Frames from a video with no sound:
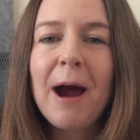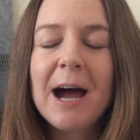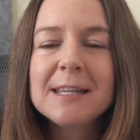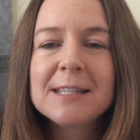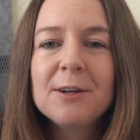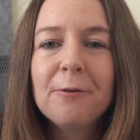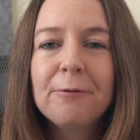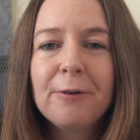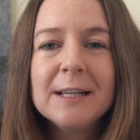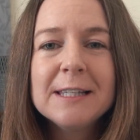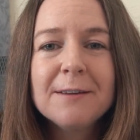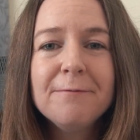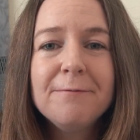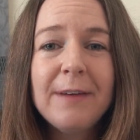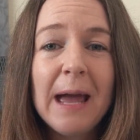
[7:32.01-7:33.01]
asking your
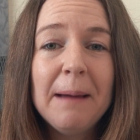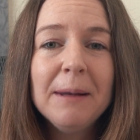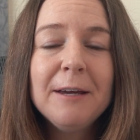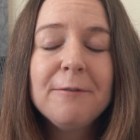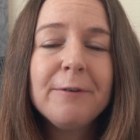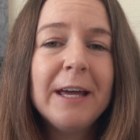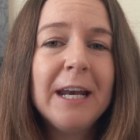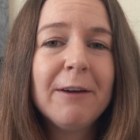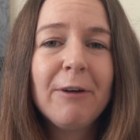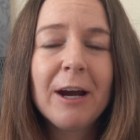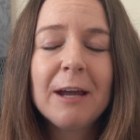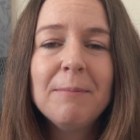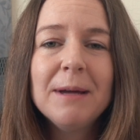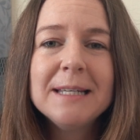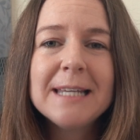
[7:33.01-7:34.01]
friends and family for any
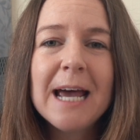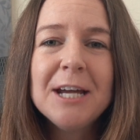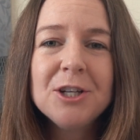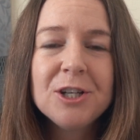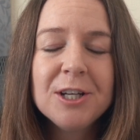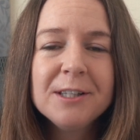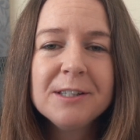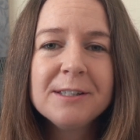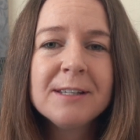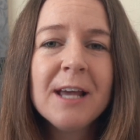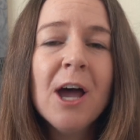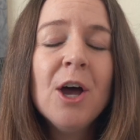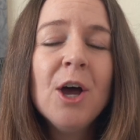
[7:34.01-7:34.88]
recommendations.